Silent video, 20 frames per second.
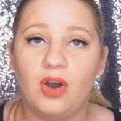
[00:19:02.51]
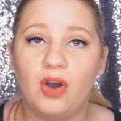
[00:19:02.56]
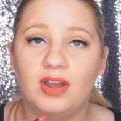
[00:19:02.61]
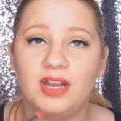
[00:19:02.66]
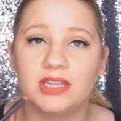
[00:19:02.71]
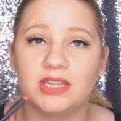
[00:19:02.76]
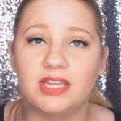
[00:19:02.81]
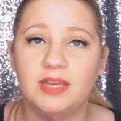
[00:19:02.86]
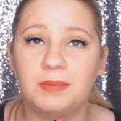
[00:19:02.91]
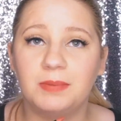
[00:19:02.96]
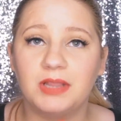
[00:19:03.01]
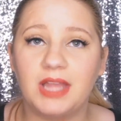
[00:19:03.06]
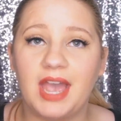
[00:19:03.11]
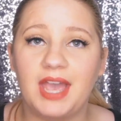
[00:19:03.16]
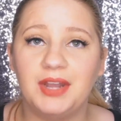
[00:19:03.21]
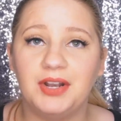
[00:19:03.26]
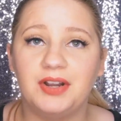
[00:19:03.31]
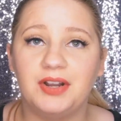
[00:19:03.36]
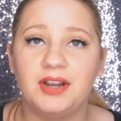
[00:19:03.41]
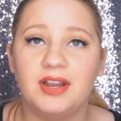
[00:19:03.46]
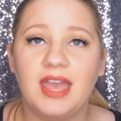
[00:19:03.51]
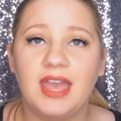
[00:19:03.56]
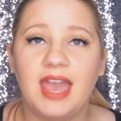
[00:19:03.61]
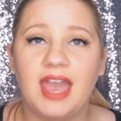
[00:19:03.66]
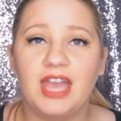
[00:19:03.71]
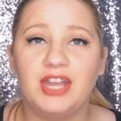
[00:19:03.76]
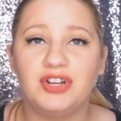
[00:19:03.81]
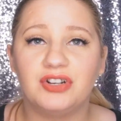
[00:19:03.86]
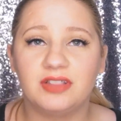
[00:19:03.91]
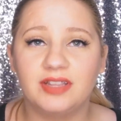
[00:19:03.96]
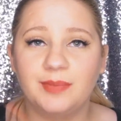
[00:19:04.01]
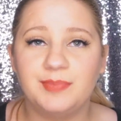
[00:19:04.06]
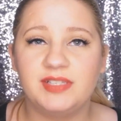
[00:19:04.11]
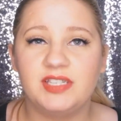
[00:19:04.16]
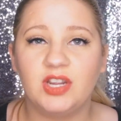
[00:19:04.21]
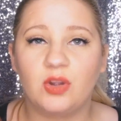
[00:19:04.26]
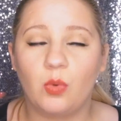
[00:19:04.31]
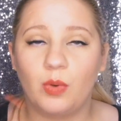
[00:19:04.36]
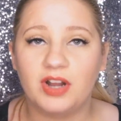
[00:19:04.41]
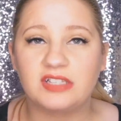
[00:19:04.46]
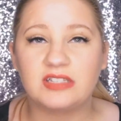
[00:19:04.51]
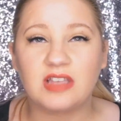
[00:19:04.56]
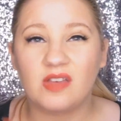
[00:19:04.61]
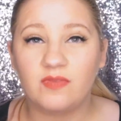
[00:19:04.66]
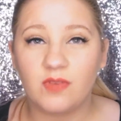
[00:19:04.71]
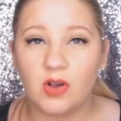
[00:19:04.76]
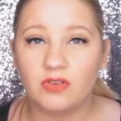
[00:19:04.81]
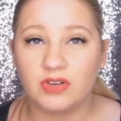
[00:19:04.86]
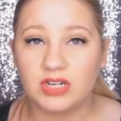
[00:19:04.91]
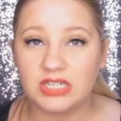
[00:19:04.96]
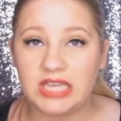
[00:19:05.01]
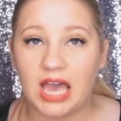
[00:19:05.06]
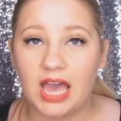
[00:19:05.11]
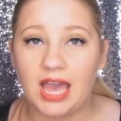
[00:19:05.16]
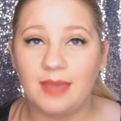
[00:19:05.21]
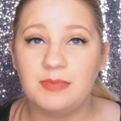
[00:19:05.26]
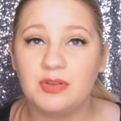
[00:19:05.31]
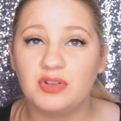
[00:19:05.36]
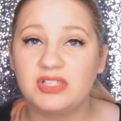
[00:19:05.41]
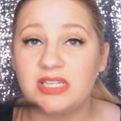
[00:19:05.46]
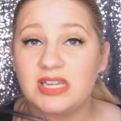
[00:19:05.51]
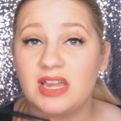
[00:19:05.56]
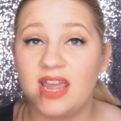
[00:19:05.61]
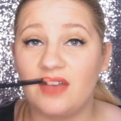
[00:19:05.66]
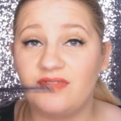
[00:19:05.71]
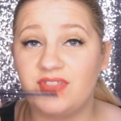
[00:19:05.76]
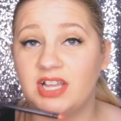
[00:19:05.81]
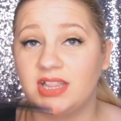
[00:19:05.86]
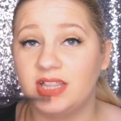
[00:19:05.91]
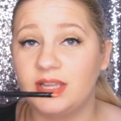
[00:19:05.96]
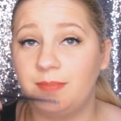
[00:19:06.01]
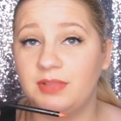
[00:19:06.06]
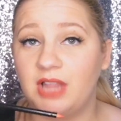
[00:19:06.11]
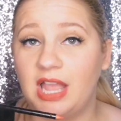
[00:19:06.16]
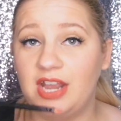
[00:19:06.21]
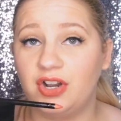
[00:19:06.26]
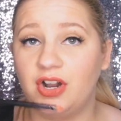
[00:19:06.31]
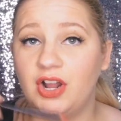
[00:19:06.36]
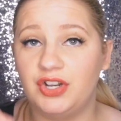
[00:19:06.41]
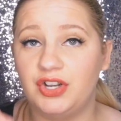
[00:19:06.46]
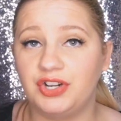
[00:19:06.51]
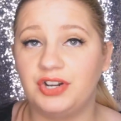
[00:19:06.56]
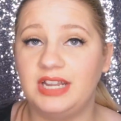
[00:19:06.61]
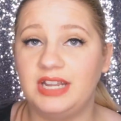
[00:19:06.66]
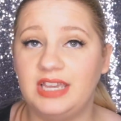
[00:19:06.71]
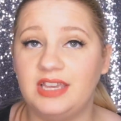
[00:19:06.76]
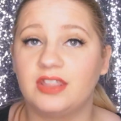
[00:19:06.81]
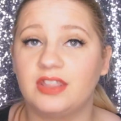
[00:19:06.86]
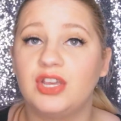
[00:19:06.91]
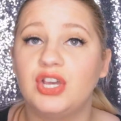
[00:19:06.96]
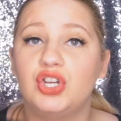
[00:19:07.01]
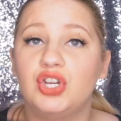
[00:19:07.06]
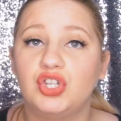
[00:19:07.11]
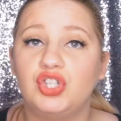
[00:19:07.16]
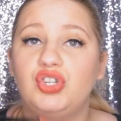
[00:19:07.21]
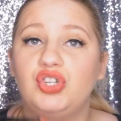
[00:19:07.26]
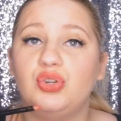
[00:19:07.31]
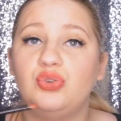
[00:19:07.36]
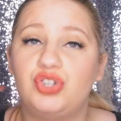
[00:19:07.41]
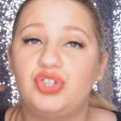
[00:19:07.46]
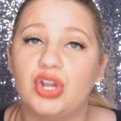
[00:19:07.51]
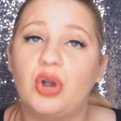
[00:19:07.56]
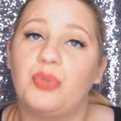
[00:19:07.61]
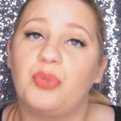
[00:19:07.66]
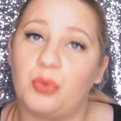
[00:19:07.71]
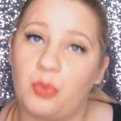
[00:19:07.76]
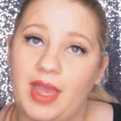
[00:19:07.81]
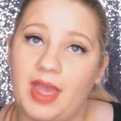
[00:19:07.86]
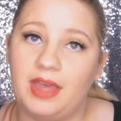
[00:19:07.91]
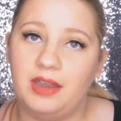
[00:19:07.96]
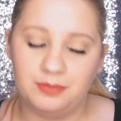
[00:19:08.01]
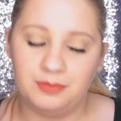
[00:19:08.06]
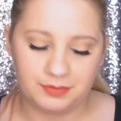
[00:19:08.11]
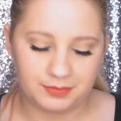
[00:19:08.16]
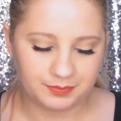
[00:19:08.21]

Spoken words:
on a lip liner and your lipstick wears off over time, you'll still have that lip liner underneath to show the red.